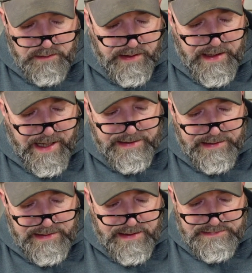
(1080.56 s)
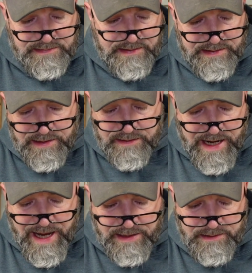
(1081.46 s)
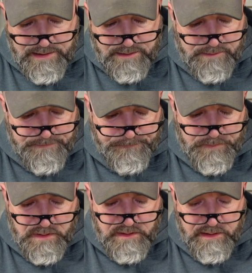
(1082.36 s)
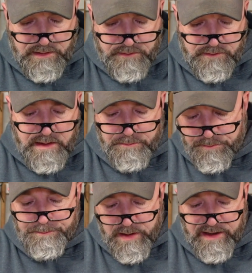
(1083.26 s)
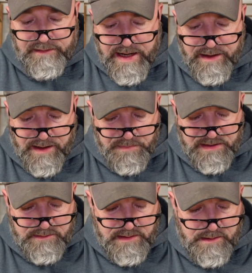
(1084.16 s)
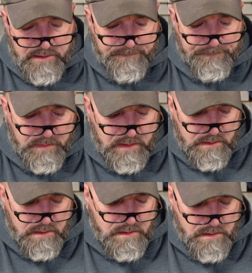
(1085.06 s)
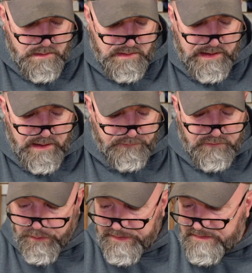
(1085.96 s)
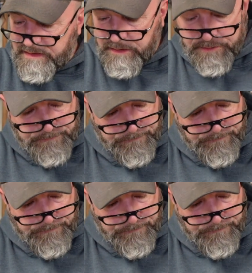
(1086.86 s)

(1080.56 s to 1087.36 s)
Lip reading: like I can easily get that in here. By that I mean the Altoids tin.